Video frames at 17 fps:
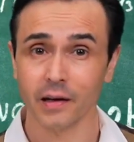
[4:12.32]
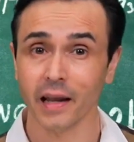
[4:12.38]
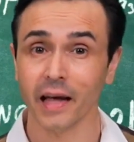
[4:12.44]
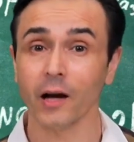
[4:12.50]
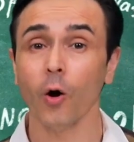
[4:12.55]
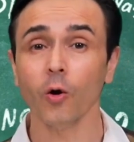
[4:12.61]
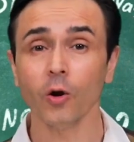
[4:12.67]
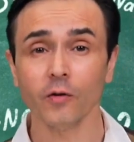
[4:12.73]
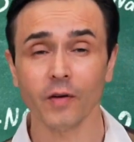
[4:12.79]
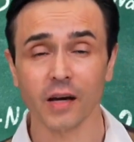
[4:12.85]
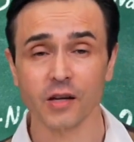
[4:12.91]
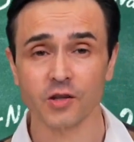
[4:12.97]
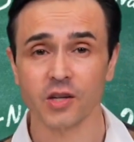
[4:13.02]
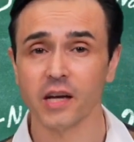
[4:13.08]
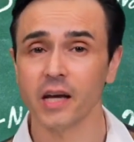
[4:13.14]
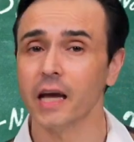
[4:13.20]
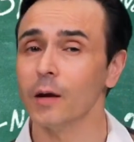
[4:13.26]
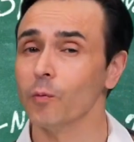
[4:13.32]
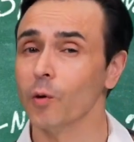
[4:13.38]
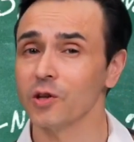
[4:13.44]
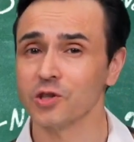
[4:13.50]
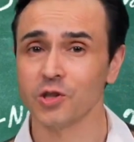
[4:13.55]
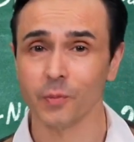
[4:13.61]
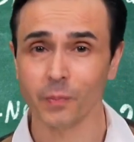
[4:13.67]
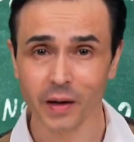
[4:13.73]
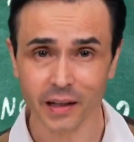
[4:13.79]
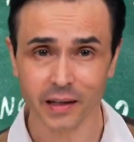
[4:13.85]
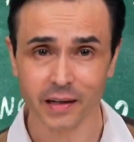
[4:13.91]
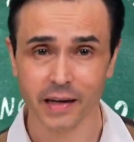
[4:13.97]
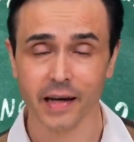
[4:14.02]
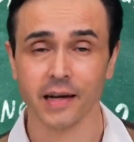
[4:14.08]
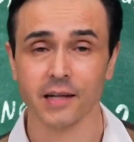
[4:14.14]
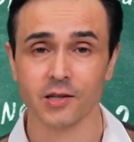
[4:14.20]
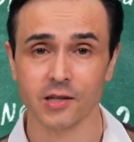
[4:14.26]
Like all of us, it wants
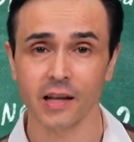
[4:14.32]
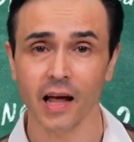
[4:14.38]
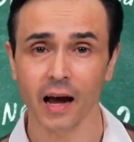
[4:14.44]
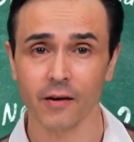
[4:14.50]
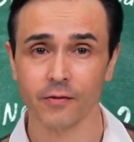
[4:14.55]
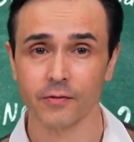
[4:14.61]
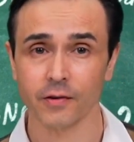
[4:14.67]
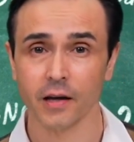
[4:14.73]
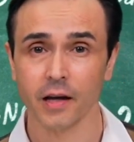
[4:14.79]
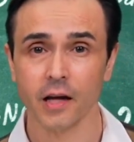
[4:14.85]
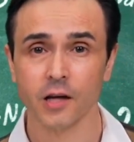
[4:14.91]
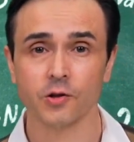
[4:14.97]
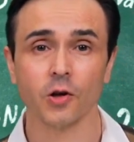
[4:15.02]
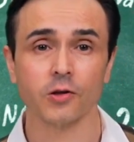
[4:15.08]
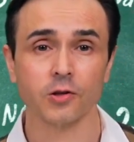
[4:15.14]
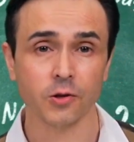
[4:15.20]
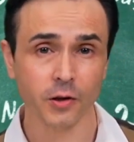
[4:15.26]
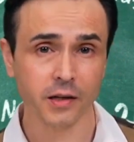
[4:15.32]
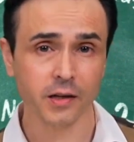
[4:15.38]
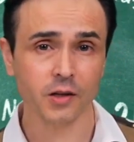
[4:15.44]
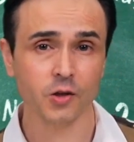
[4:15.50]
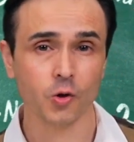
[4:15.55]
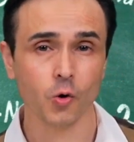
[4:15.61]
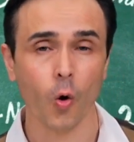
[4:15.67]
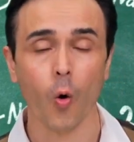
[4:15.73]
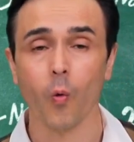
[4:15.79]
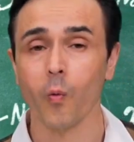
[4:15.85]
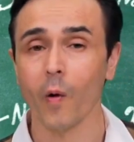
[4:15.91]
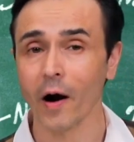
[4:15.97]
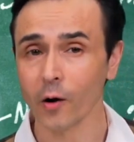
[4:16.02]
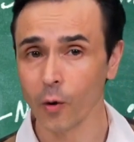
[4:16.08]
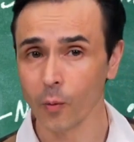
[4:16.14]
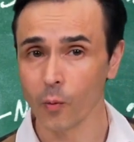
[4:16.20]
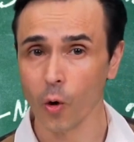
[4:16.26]
stability in its life, so it's looking to score
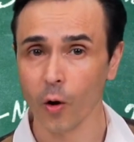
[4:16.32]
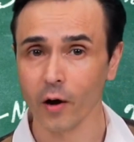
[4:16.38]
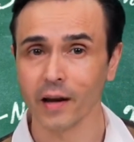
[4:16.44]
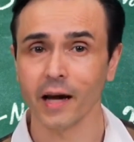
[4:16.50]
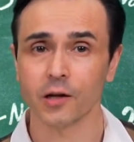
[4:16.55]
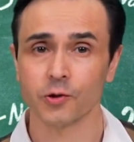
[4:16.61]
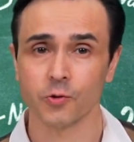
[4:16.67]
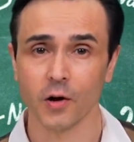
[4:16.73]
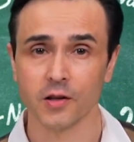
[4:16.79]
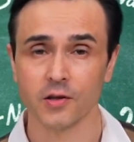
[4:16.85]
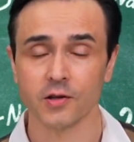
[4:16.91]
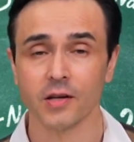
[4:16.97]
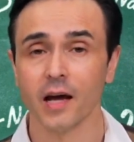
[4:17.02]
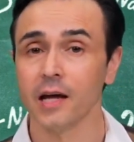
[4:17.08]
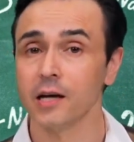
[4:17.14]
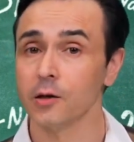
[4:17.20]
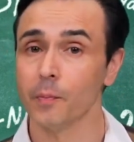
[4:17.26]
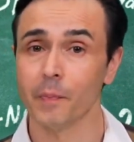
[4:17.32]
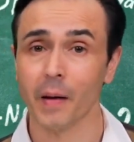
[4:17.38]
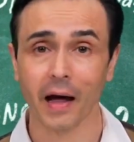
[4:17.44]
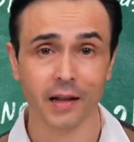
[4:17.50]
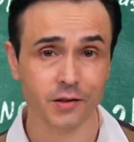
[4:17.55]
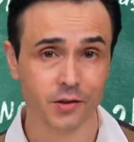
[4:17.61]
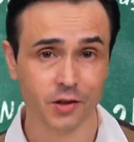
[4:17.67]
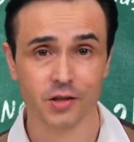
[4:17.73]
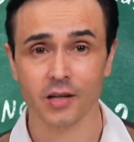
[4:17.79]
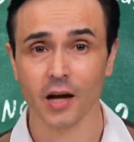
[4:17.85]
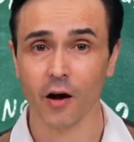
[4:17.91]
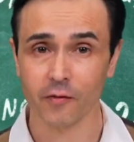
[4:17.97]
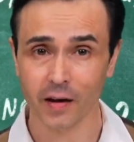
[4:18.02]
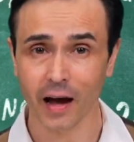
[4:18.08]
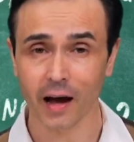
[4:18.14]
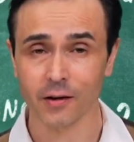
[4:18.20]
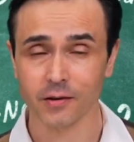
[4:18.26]
one or more electrons to balance
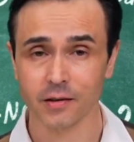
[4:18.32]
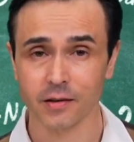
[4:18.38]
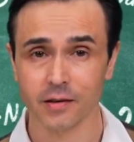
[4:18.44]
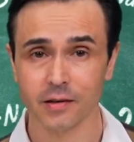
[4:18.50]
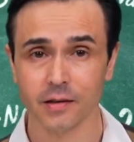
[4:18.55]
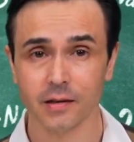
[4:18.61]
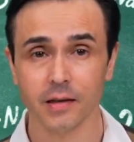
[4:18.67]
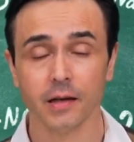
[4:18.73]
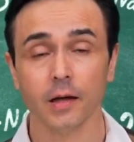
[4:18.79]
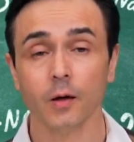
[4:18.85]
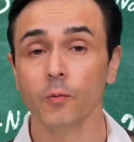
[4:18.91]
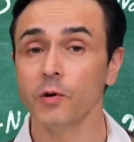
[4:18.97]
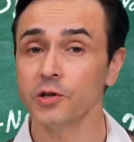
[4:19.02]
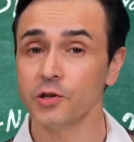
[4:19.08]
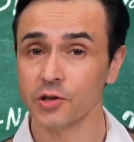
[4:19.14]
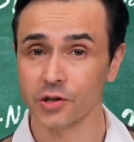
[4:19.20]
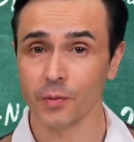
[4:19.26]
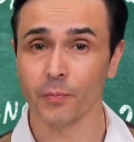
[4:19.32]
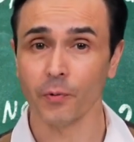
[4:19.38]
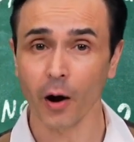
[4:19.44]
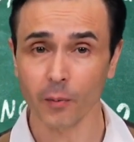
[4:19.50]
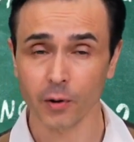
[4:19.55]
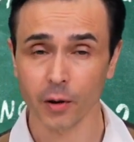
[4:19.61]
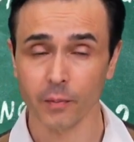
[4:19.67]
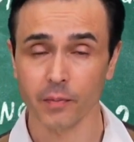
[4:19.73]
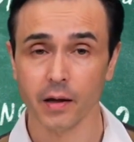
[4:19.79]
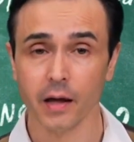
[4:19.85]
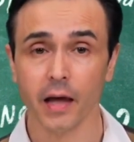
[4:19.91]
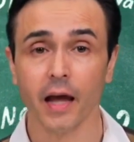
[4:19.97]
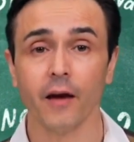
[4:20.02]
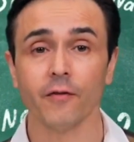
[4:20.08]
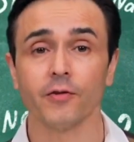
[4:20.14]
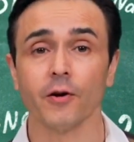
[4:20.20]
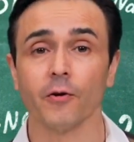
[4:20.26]
itself out, which isn't a problem
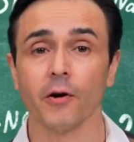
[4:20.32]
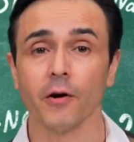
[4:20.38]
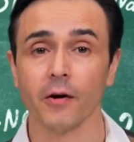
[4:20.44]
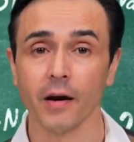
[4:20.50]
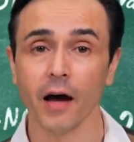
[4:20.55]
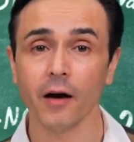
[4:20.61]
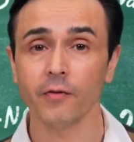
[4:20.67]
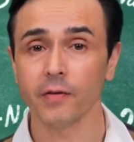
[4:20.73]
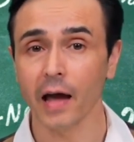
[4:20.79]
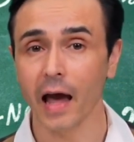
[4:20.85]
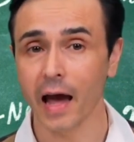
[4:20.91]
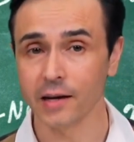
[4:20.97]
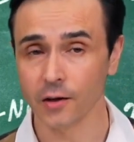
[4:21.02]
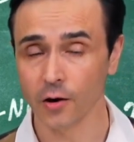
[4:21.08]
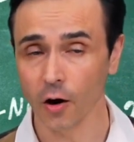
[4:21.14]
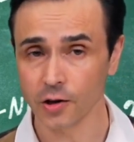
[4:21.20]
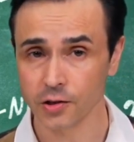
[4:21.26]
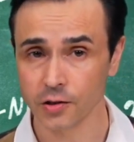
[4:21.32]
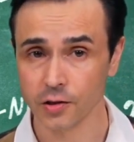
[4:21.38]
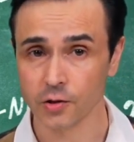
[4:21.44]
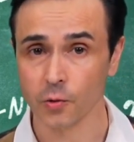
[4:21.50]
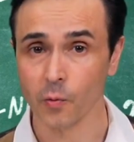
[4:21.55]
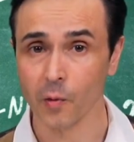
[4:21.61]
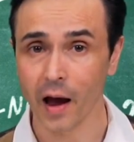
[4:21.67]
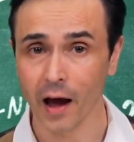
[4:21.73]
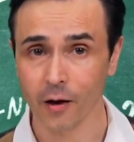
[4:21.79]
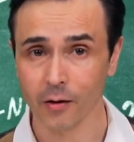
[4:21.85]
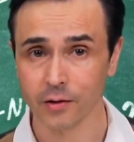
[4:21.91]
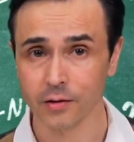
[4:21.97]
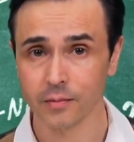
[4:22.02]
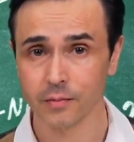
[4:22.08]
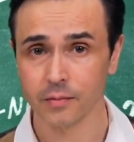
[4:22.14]
if there are enough antioxidants around.